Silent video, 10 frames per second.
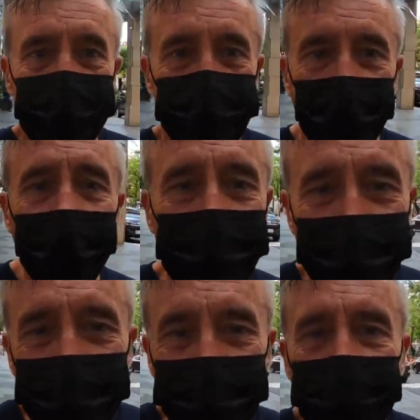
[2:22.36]

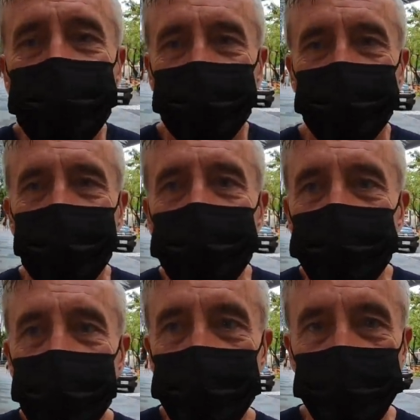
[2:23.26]
Dine-in in
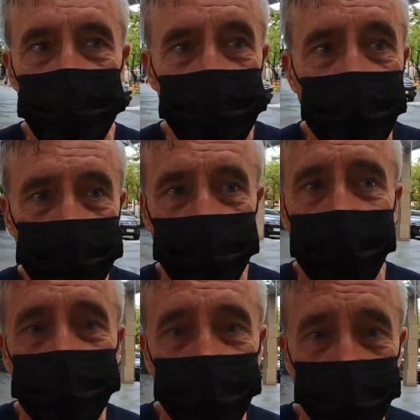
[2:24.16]
restaurants was stopped a
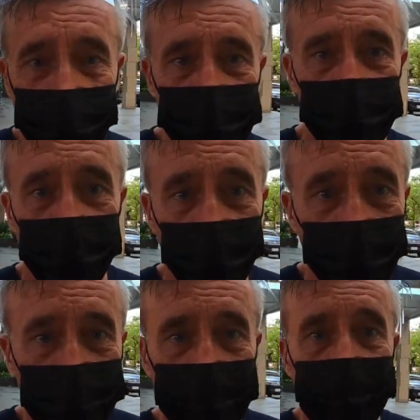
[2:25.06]
couple of weeks ago.
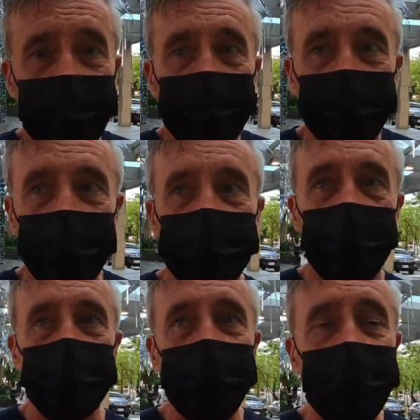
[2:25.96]
But if
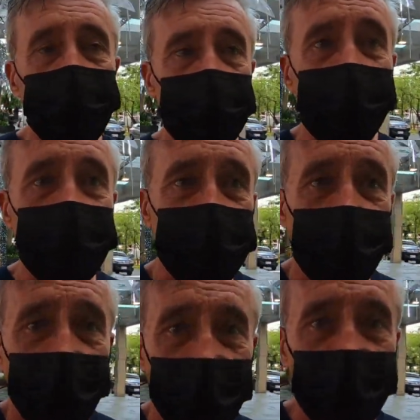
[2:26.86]
there are tables
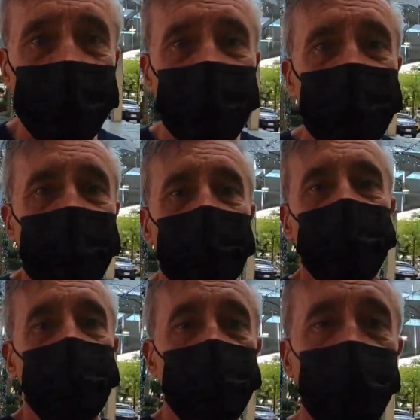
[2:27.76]
outside,
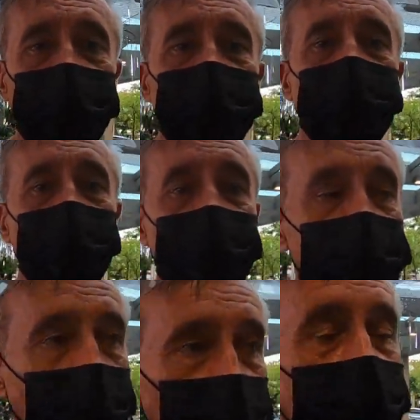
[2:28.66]
you can order from the
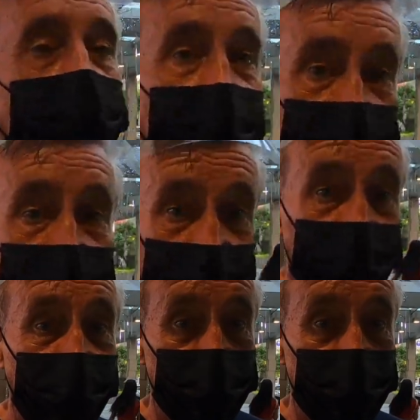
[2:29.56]
restaurant and you can eat